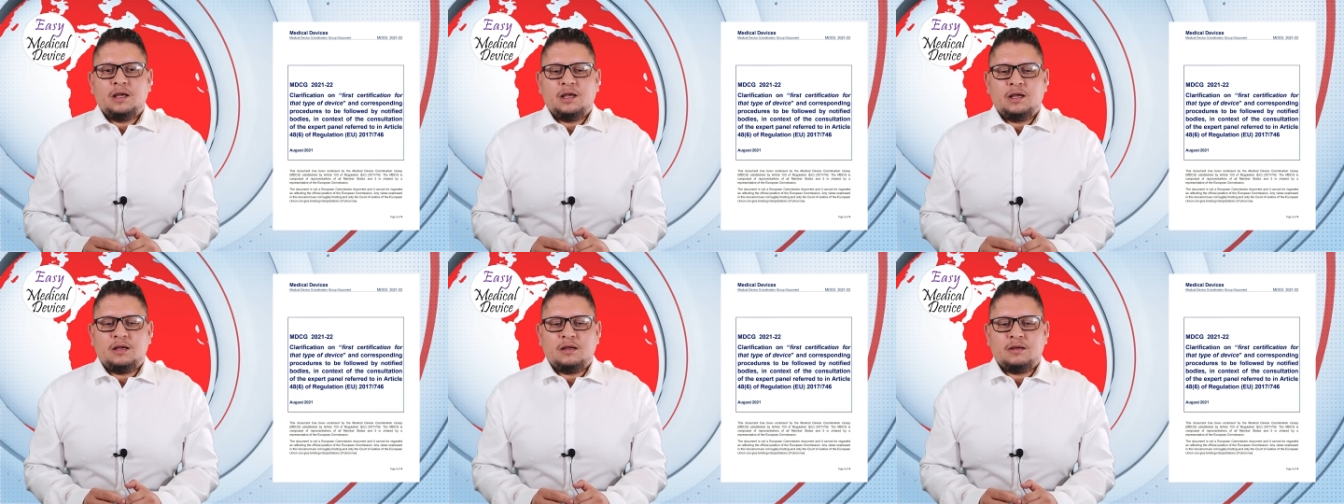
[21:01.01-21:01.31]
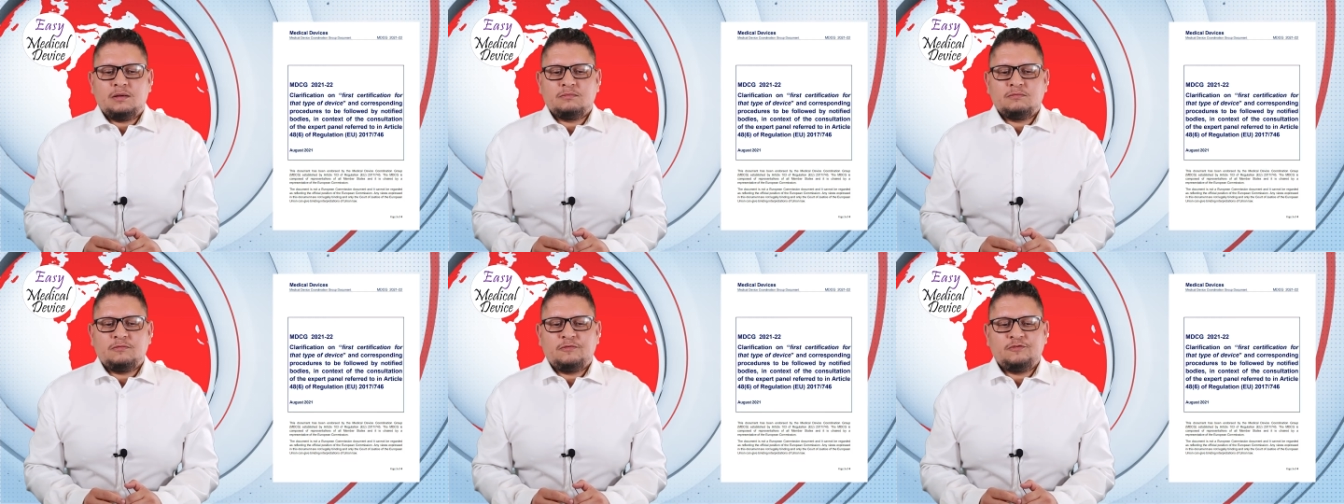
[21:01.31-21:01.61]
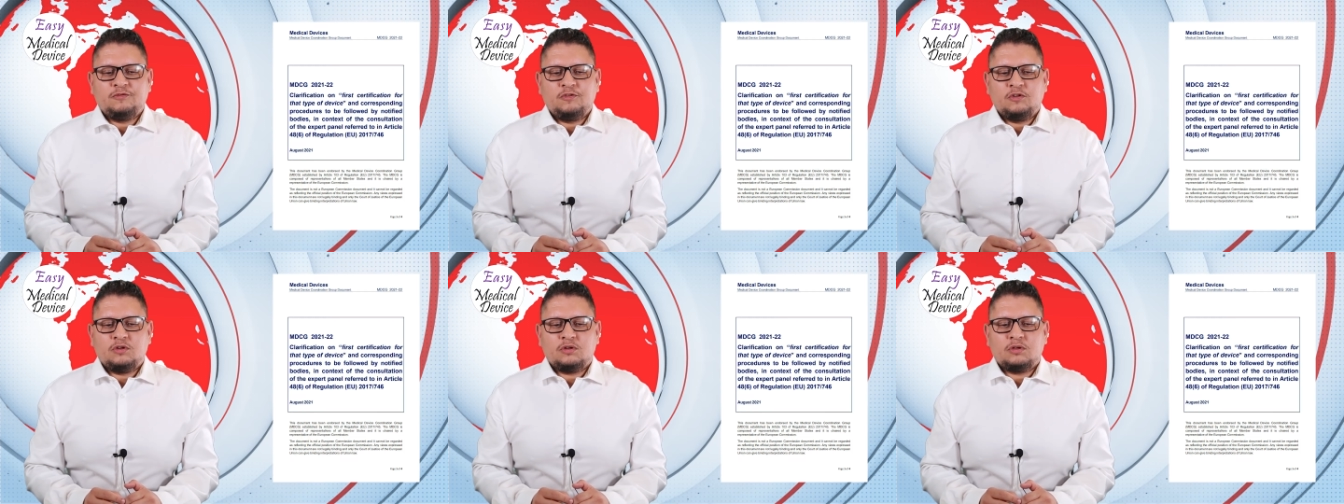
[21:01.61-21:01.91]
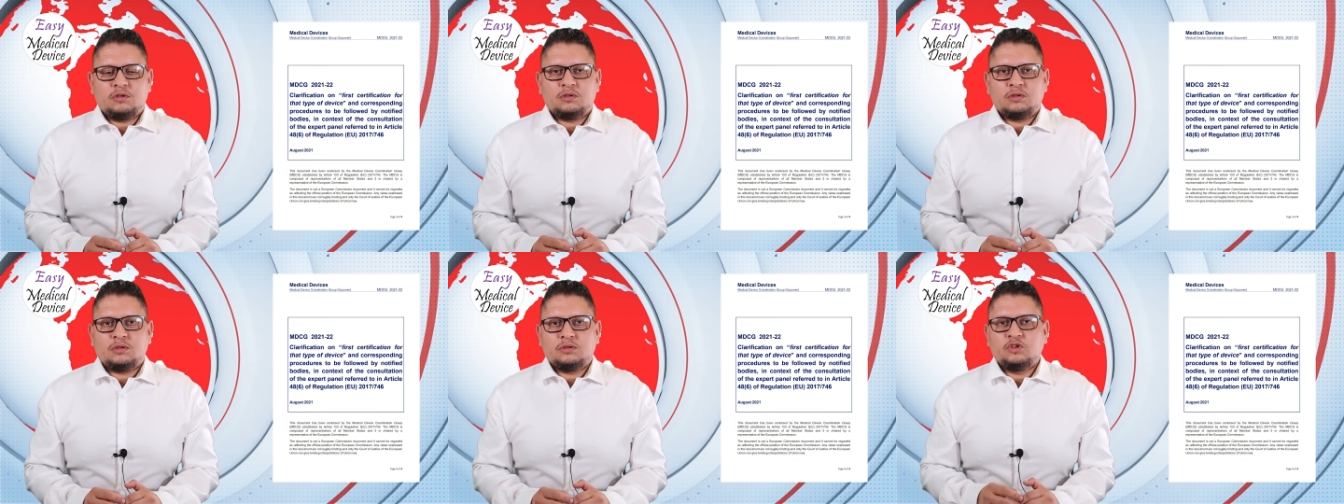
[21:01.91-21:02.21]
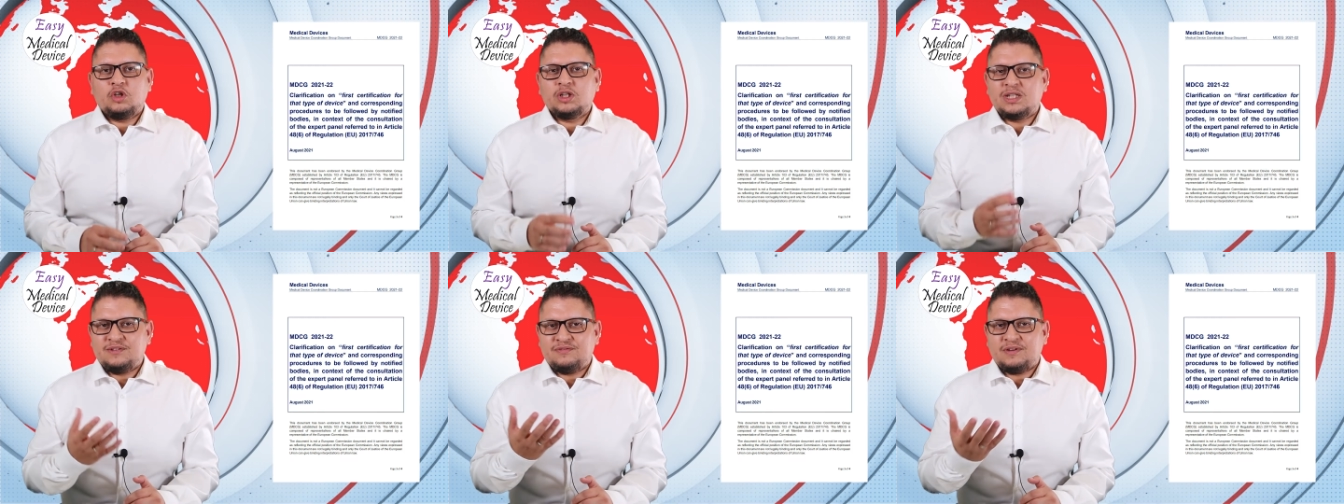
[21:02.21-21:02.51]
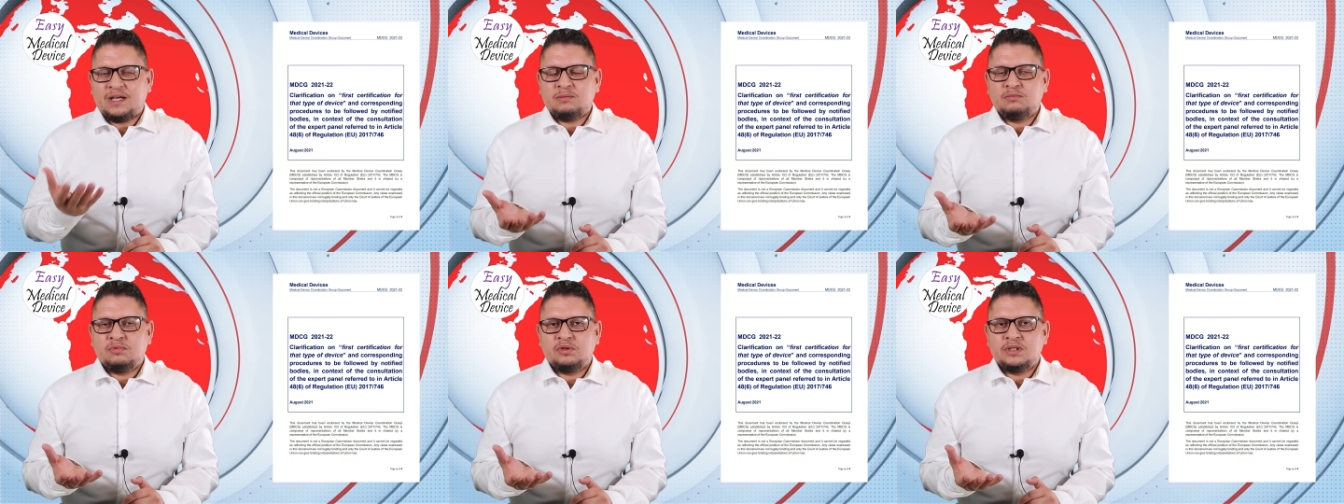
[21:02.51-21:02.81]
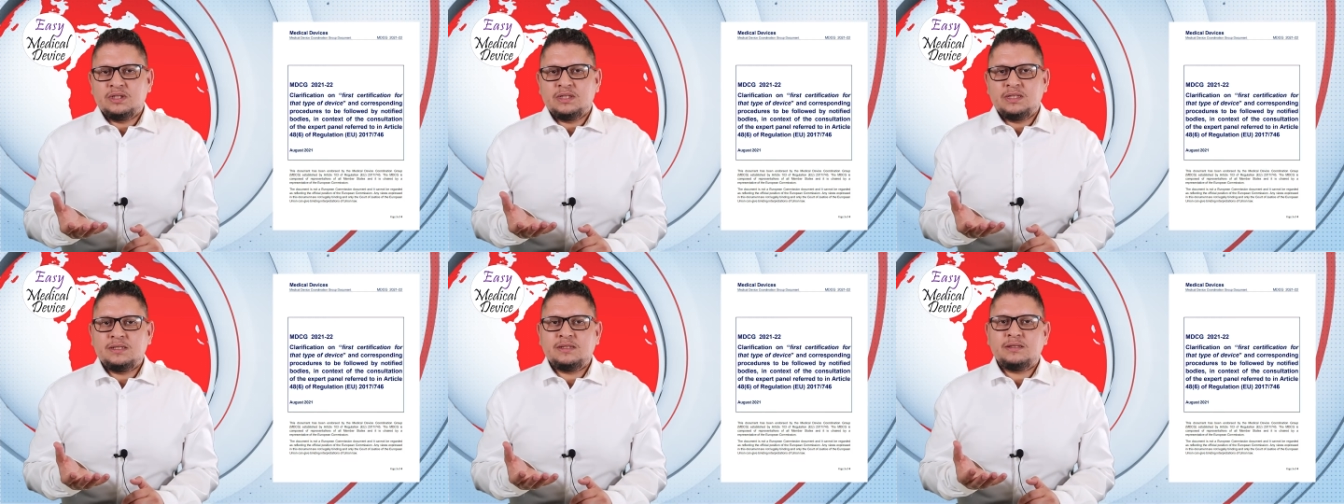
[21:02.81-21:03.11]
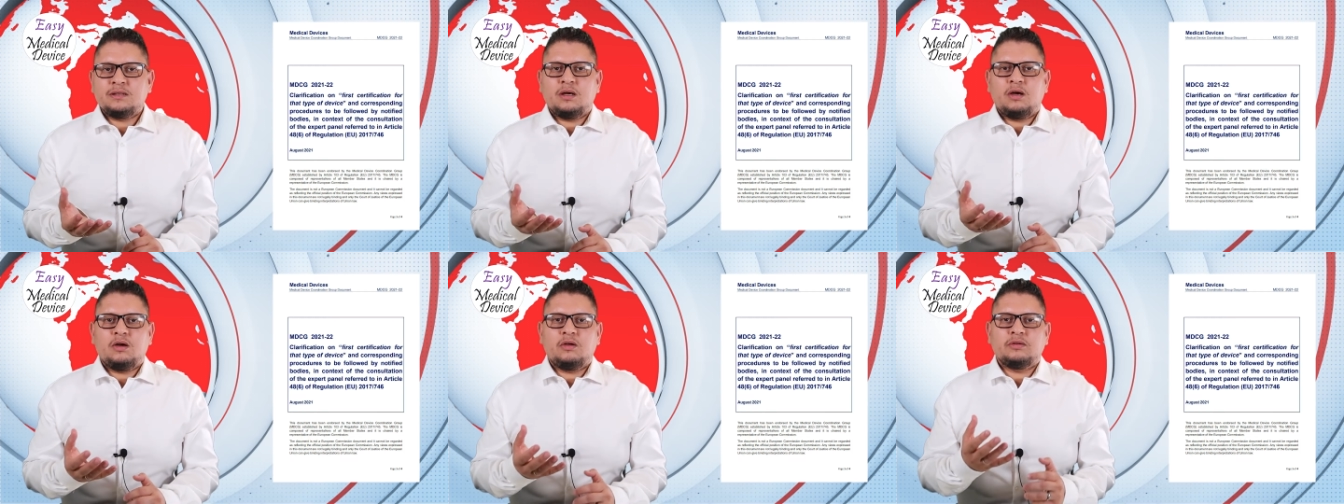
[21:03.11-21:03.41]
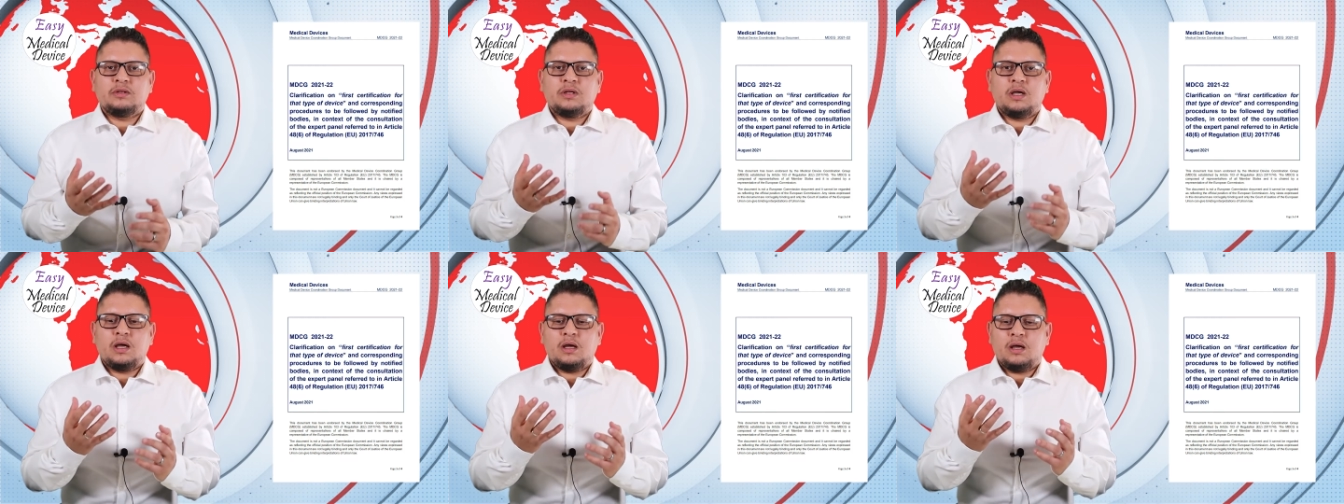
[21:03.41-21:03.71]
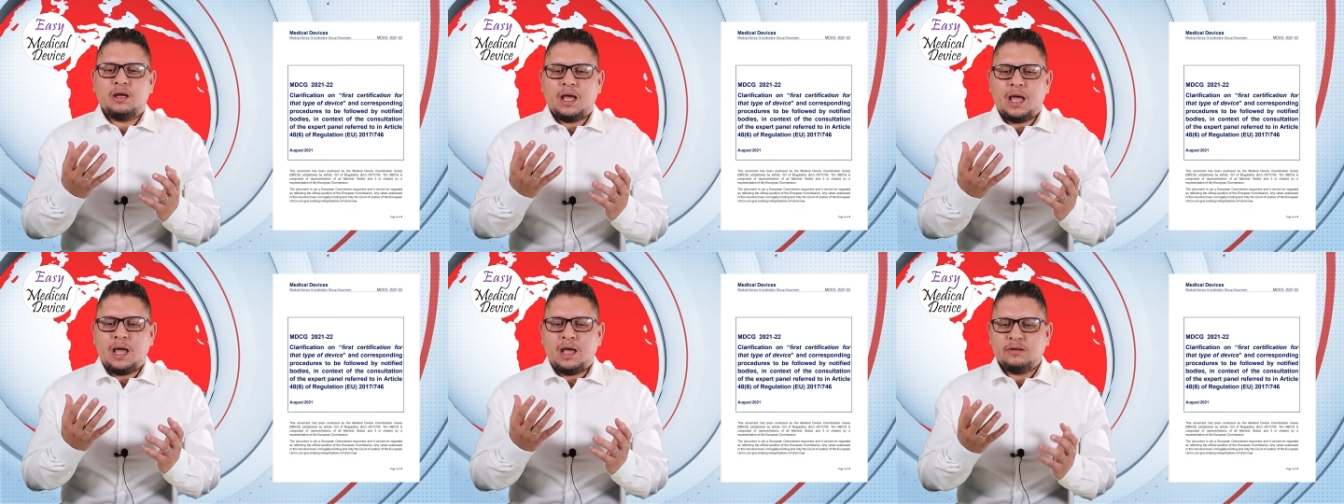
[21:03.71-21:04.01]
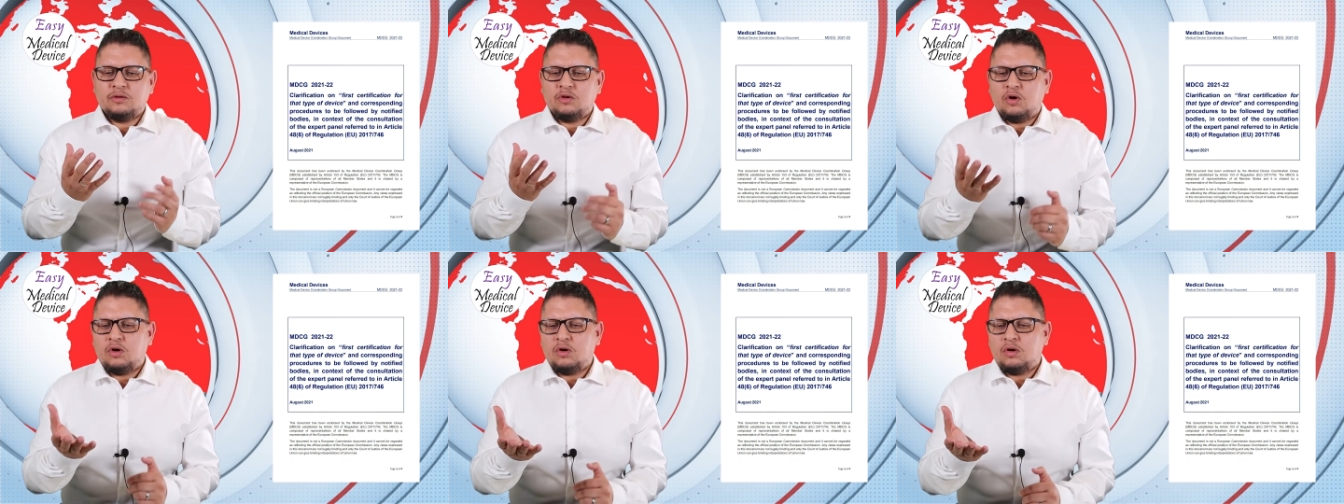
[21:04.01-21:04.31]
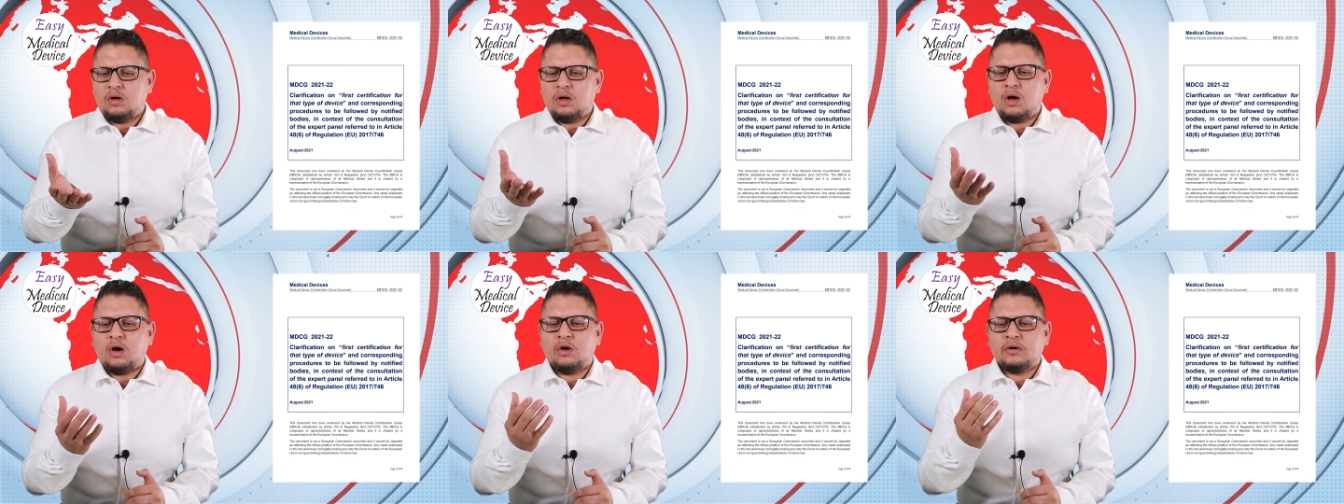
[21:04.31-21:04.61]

um, for notified bodies on uh, no uh,